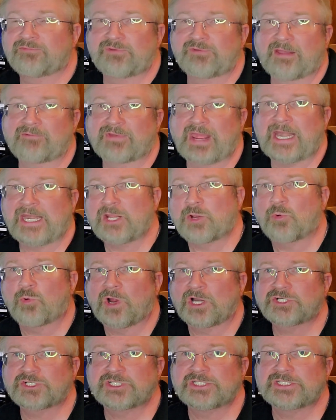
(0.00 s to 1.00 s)
If you have any
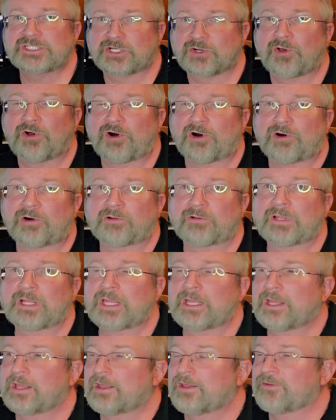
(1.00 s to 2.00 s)
questions at all,
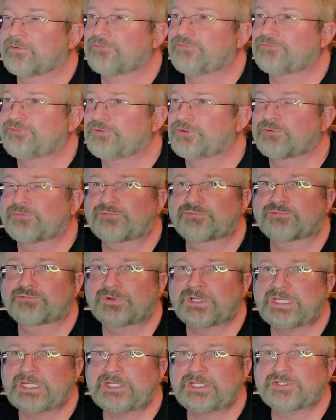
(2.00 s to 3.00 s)
feel
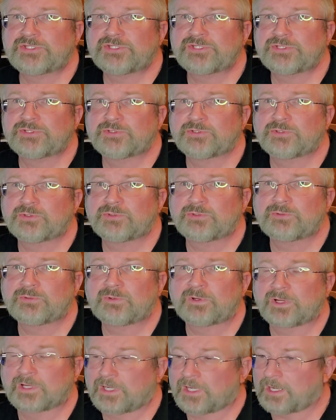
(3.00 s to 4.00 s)
free
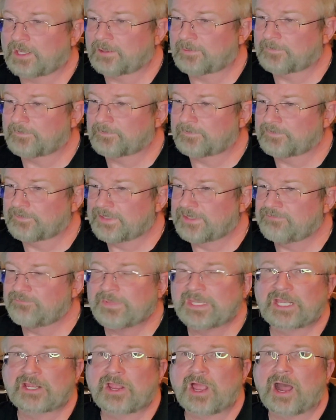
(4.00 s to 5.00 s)
to leave
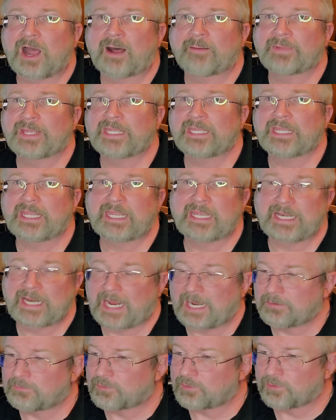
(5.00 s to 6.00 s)
me a comment, and
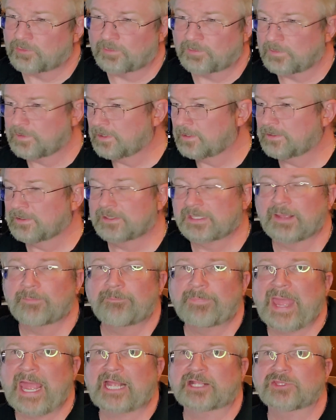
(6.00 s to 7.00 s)
I will
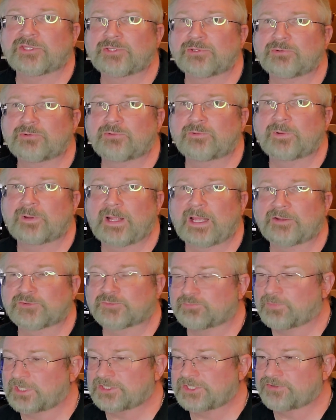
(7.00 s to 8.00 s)
get back to you
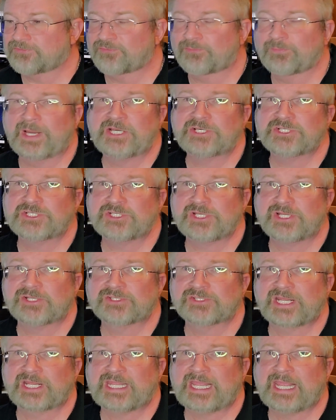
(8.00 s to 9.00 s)
as much information
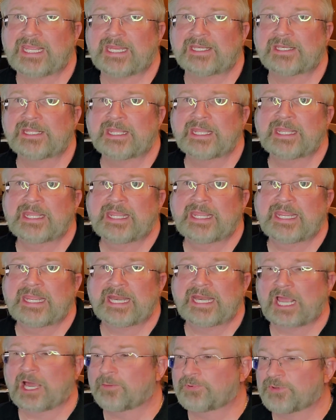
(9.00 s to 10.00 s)
as I can
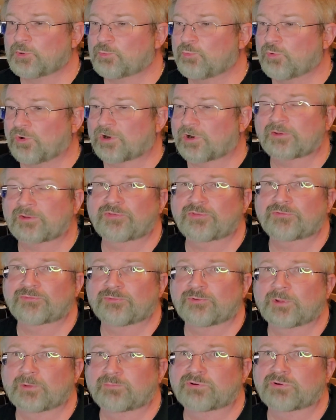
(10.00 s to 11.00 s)
and help you walk through the